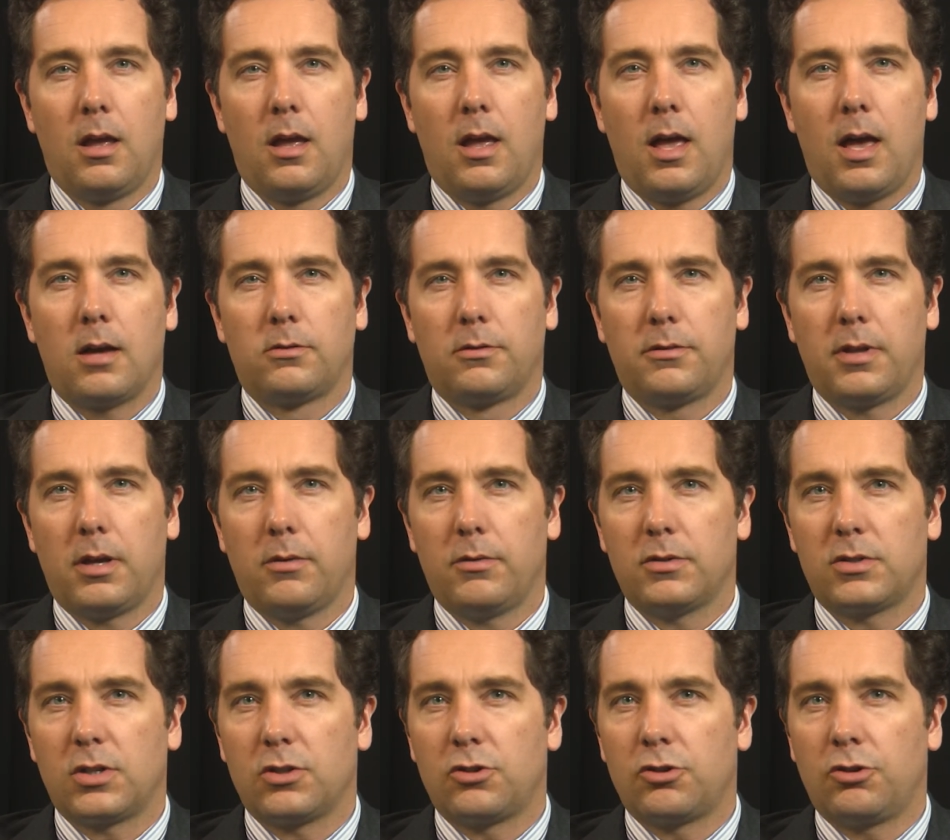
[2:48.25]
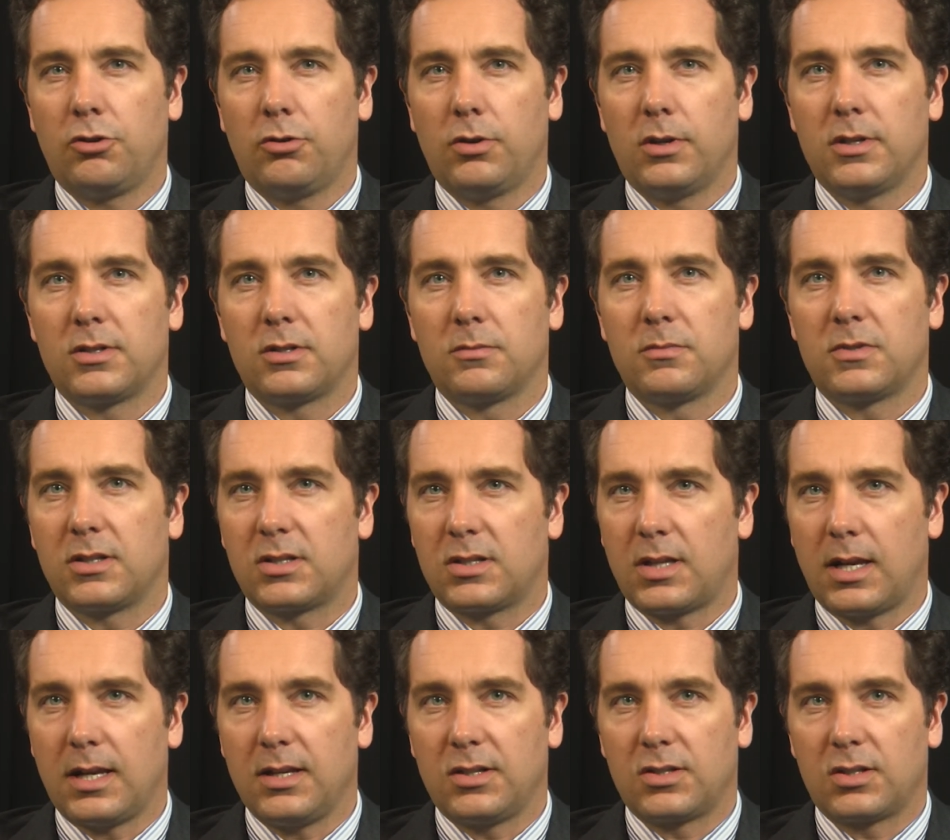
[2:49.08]
And although it's a truism to
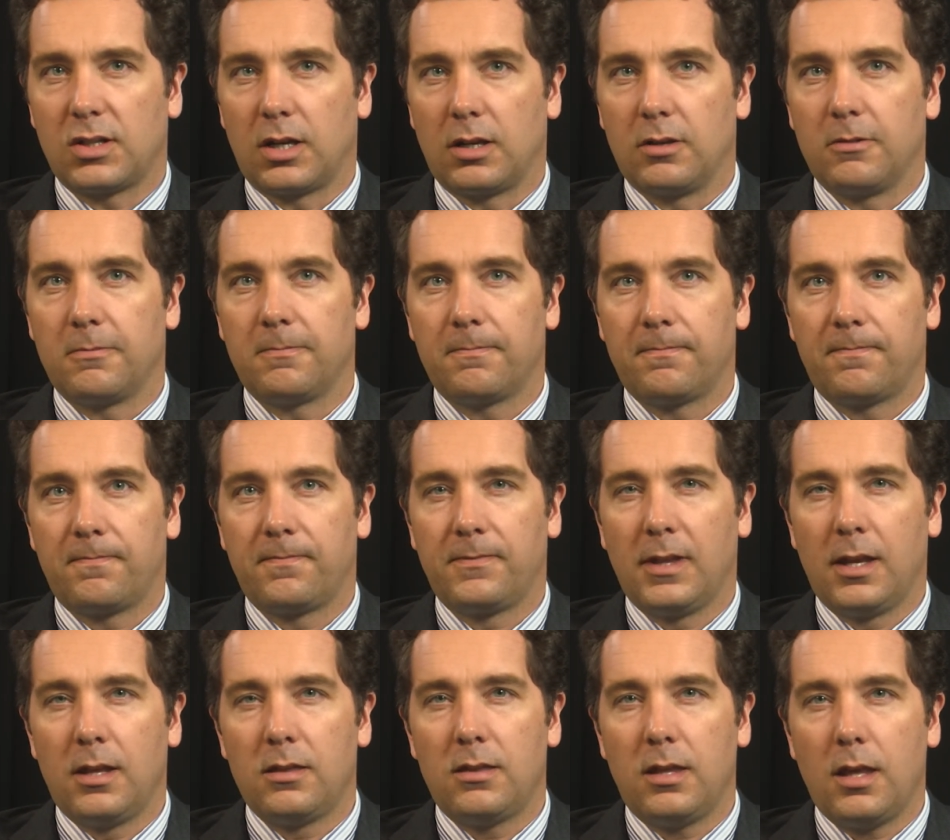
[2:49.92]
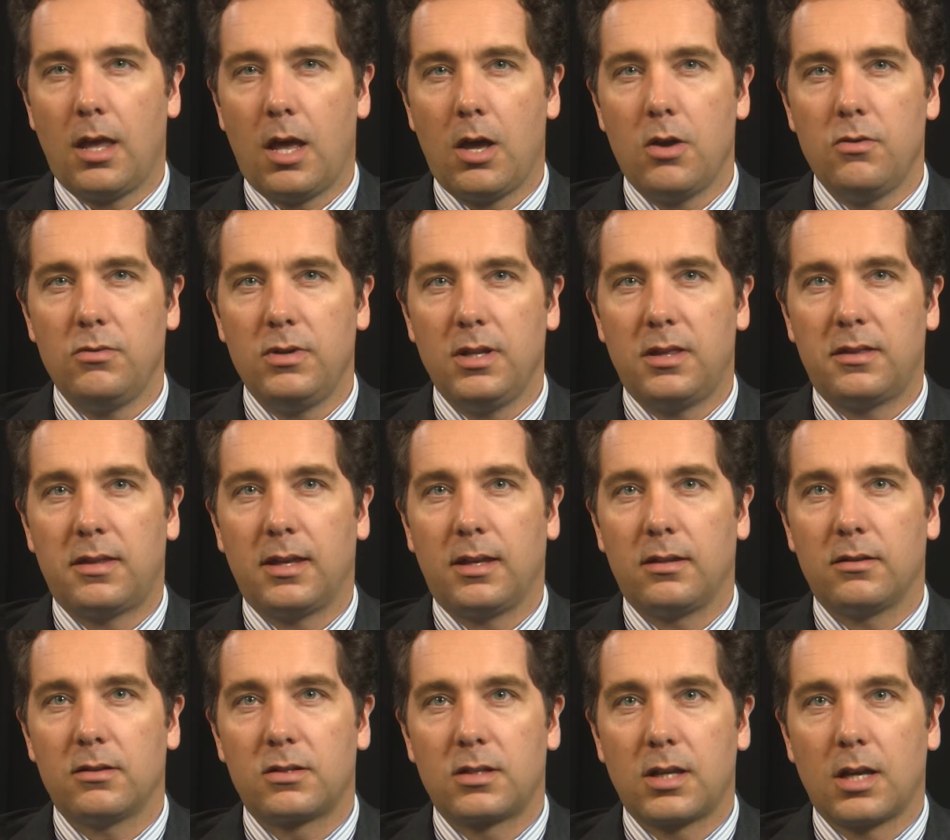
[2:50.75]
say so, the only
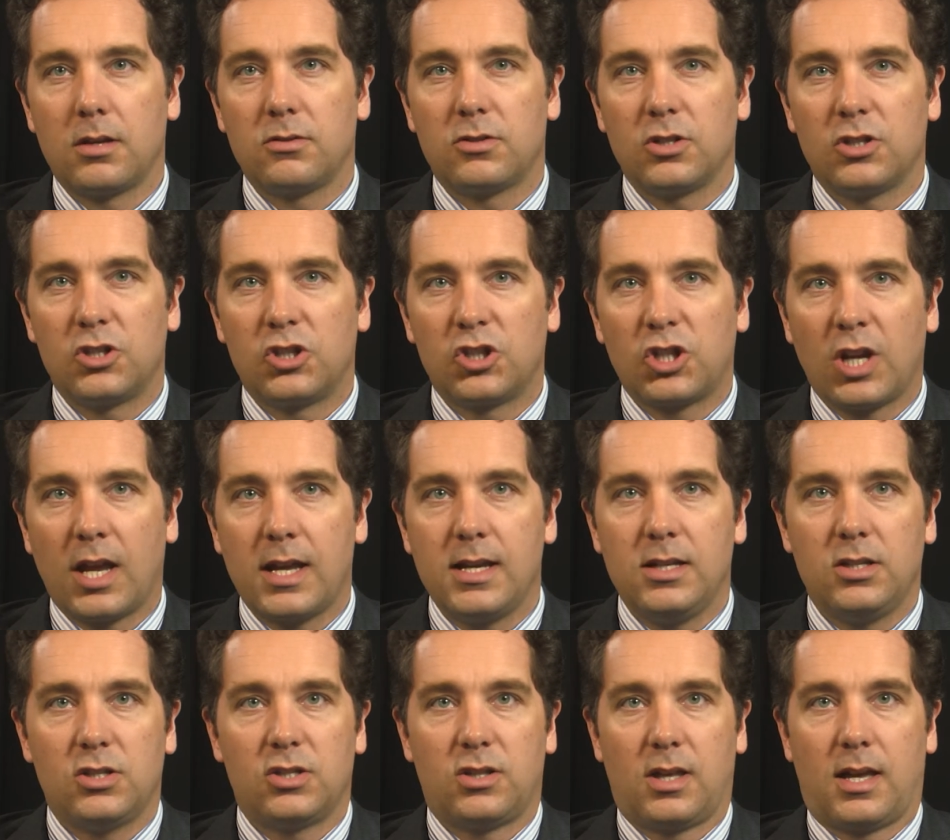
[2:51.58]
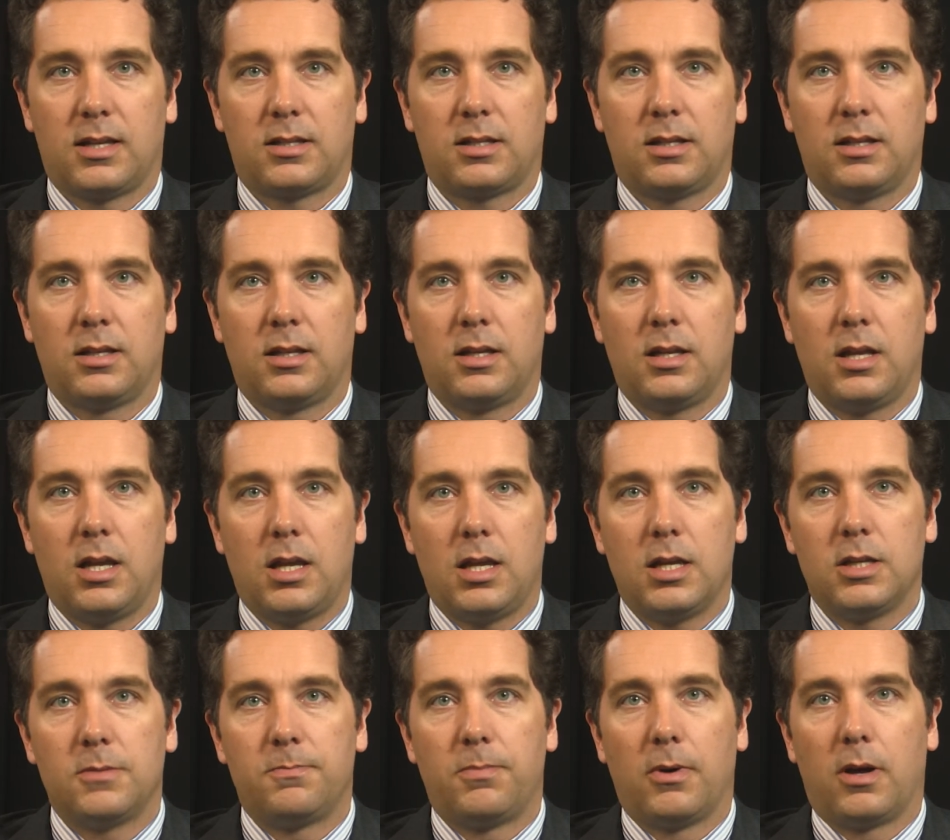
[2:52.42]
thing that's going to change that
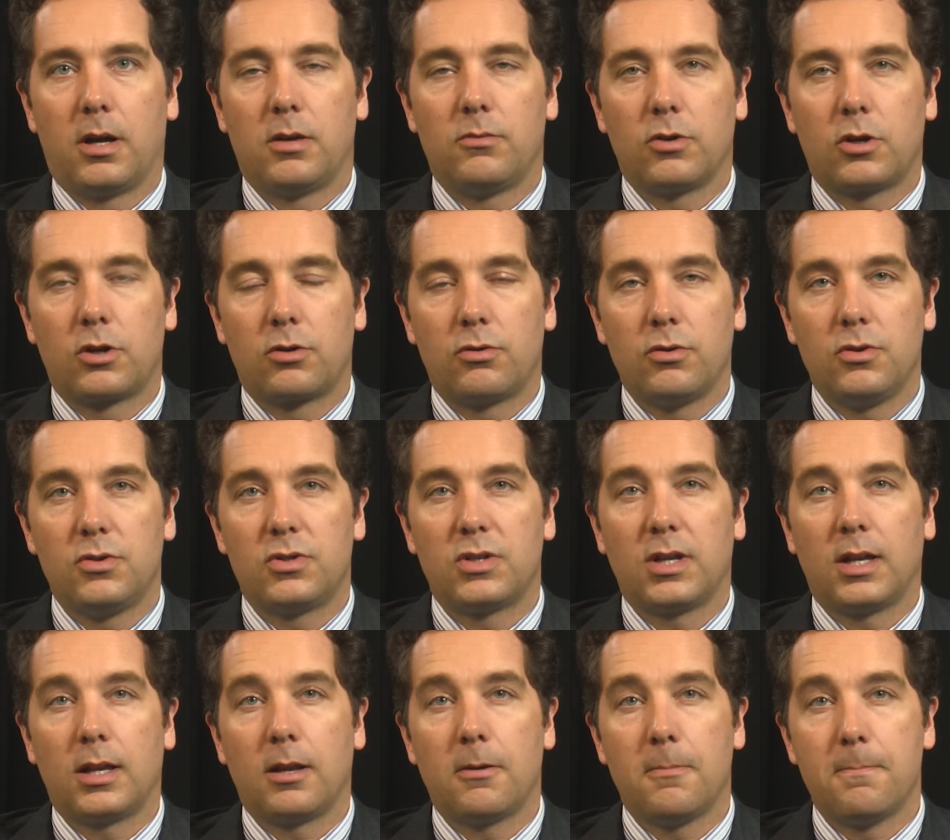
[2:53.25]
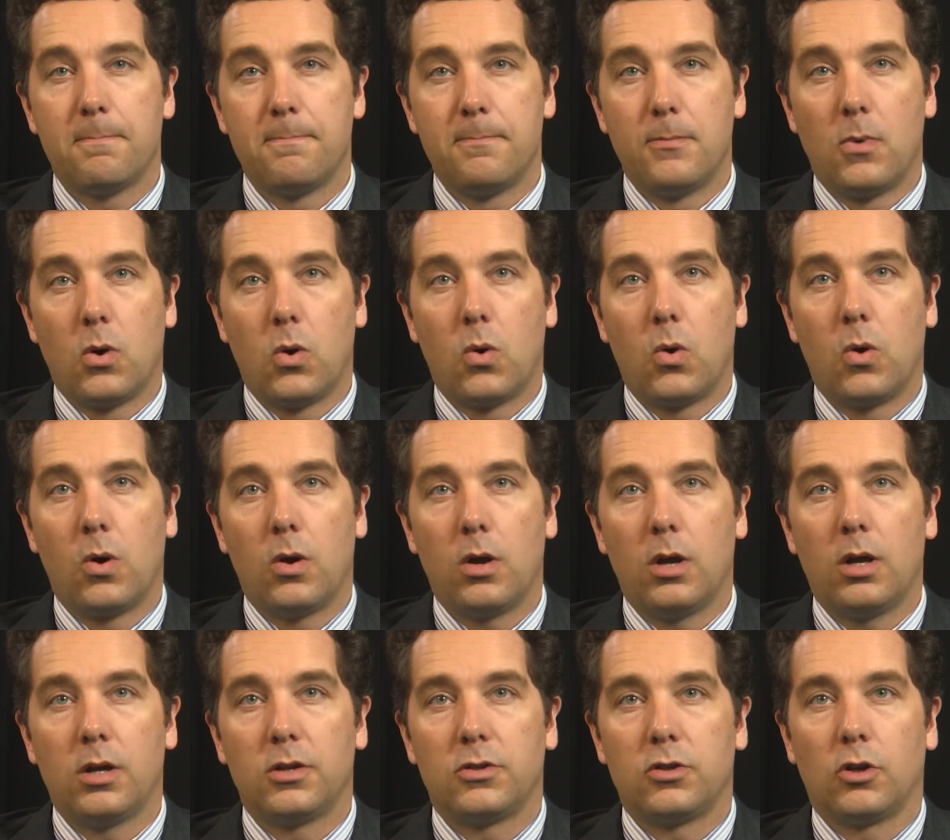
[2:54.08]
is by recruiting more
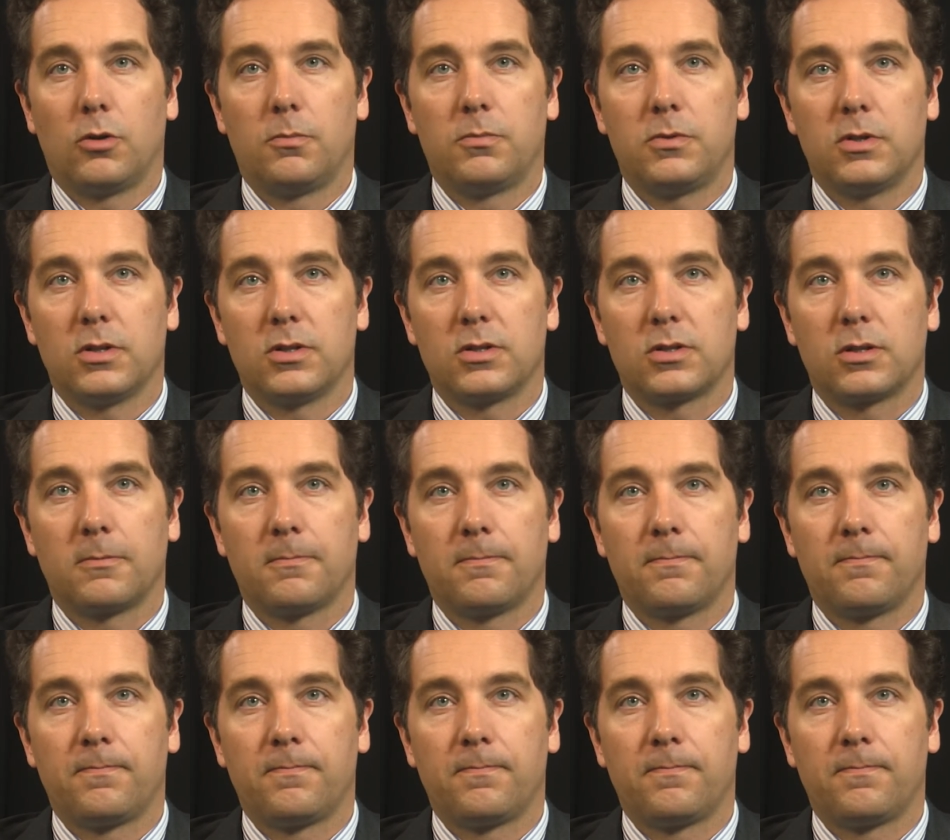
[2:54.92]
adopters.